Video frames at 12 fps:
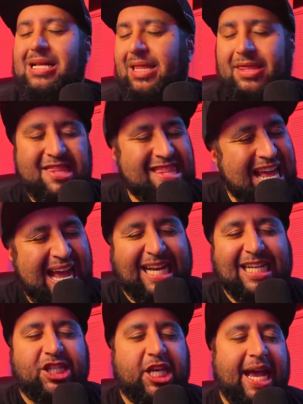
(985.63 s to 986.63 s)

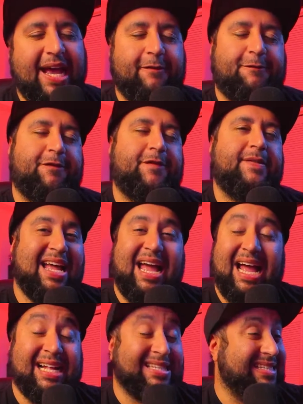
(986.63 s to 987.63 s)
negative.
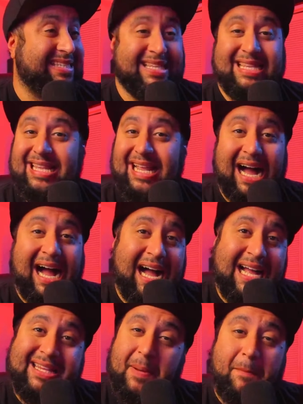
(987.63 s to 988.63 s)
It's
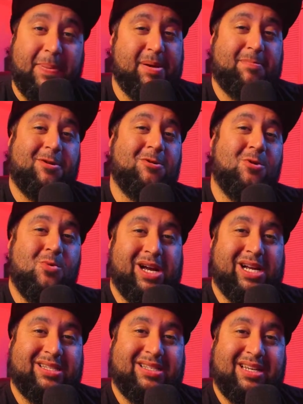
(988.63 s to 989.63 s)
not the people who
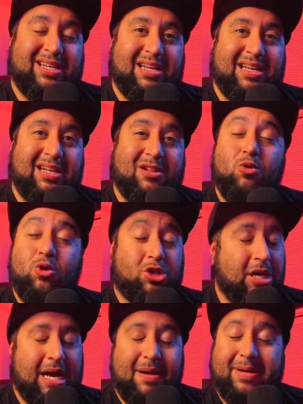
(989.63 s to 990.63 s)
wins it, and
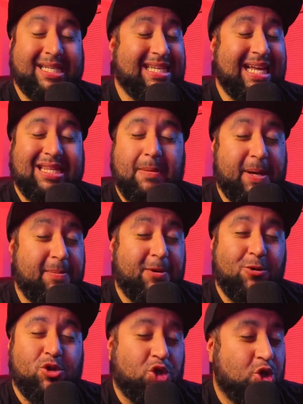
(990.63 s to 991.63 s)
it's not the
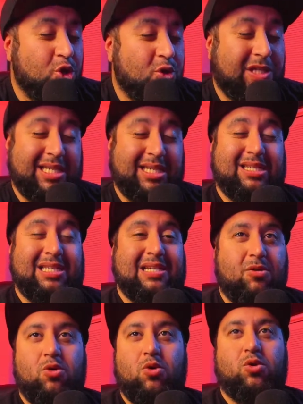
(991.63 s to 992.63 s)
people who chooses
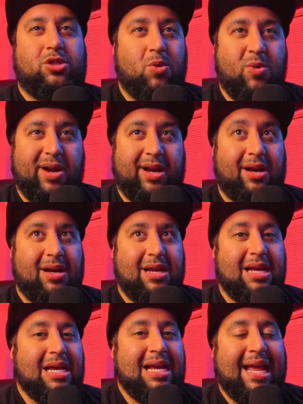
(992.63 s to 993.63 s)
who's the winner.
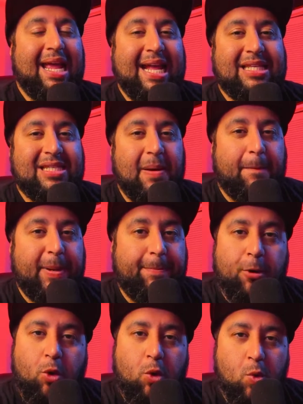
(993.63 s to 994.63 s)
It's the
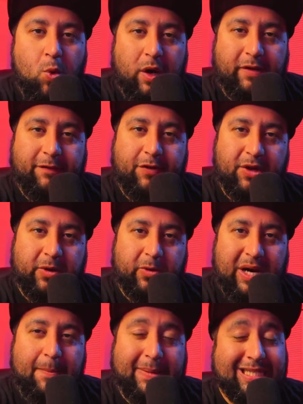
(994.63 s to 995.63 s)
people who work for the
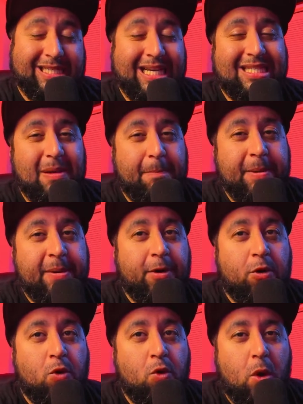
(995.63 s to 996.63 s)
Grammys. It's the
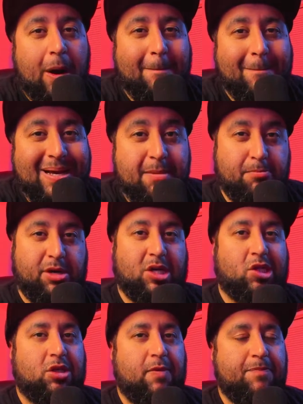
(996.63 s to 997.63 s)
people who are
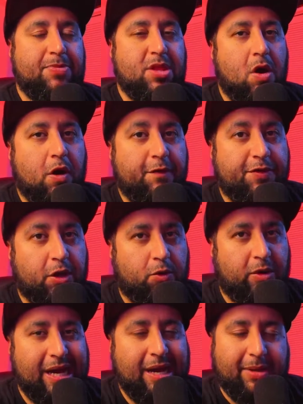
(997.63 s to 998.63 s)
members of the
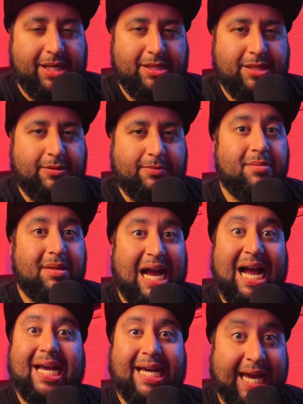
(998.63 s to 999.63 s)
Grammys.
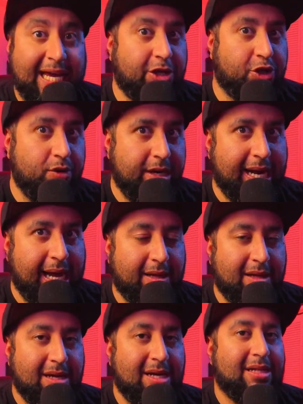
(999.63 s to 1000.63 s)
I kid you
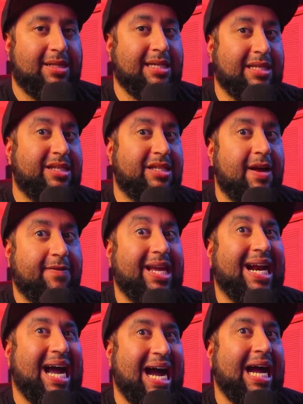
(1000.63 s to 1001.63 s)
not. This is stuff
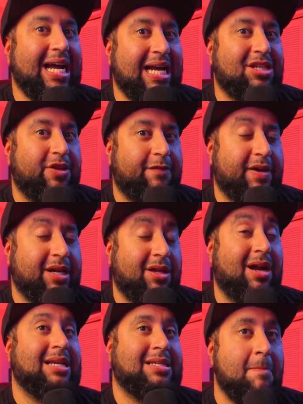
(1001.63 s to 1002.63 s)
that I actually found
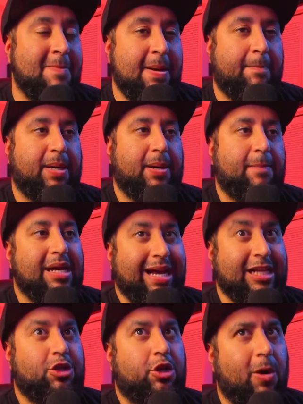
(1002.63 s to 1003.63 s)
out as a member.
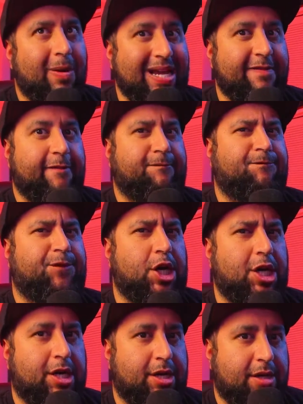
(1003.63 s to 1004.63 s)
And to go even
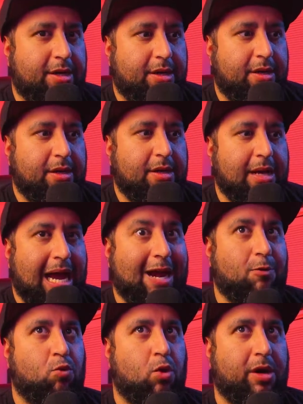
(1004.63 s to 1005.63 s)
further,
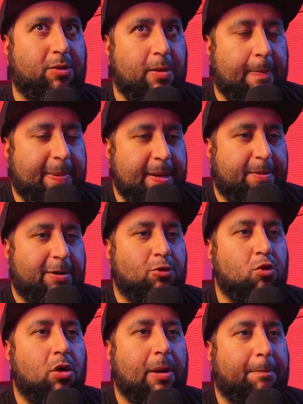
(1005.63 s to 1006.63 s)
I work with people
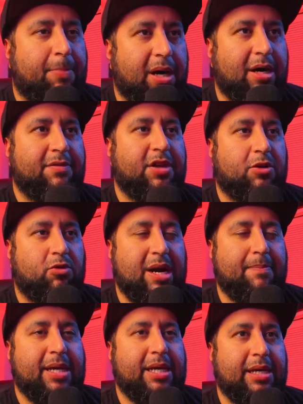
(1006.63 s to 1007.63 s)
who are part of the
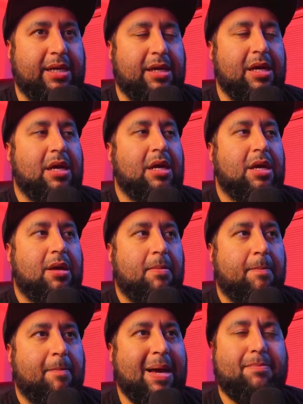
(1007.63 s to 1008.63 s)
Grammy
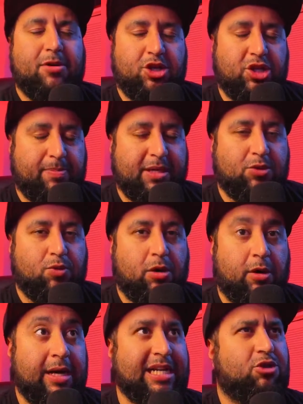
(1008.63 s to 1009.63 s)
membership as
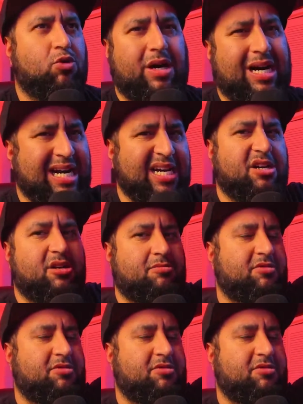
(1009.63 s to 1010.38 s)
well into a higher